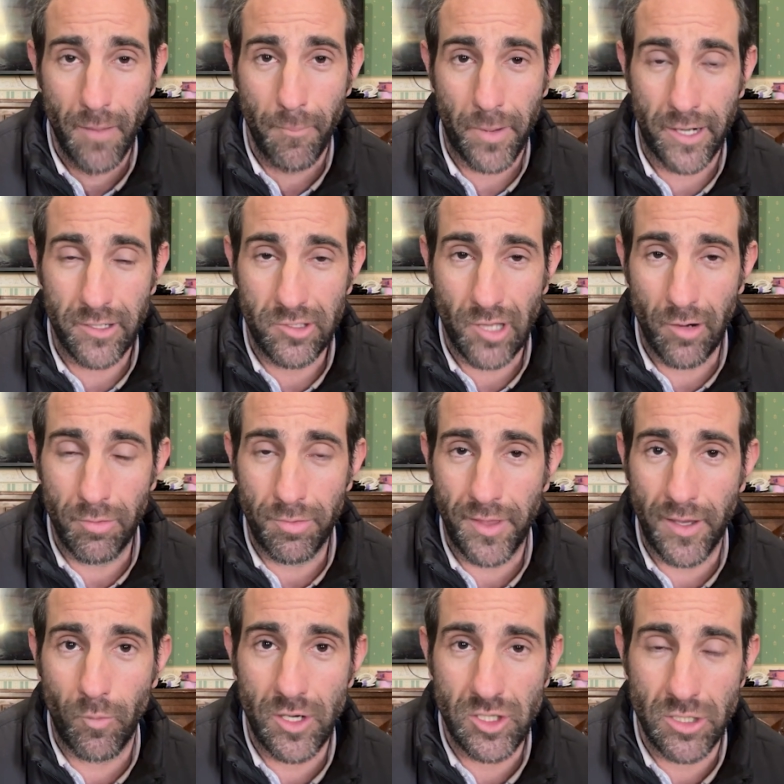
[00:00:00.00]
But I don't
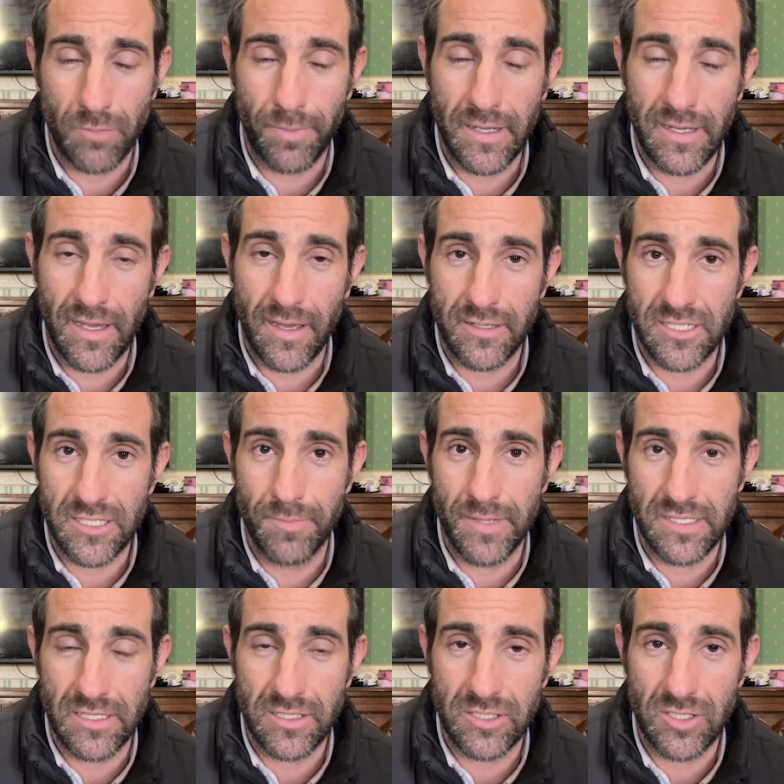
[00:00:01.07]
think we should be
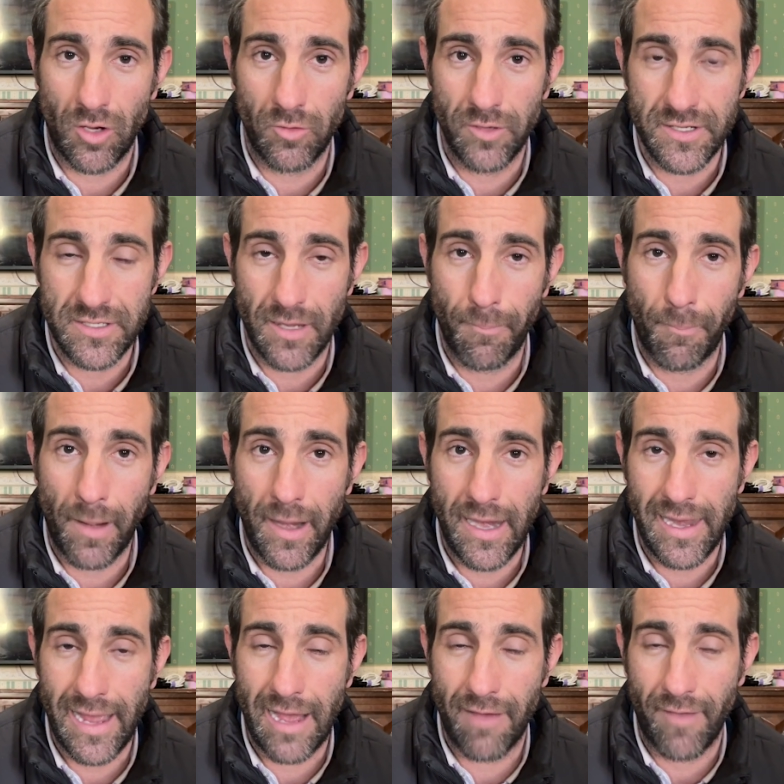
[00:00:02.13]
dismissing Solness
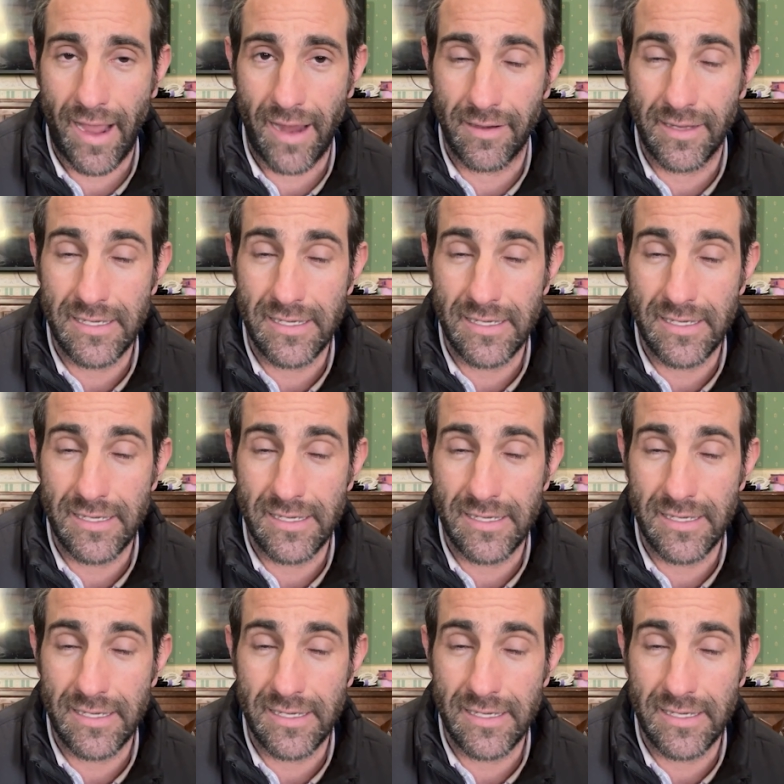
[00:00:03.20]
completely out of hand.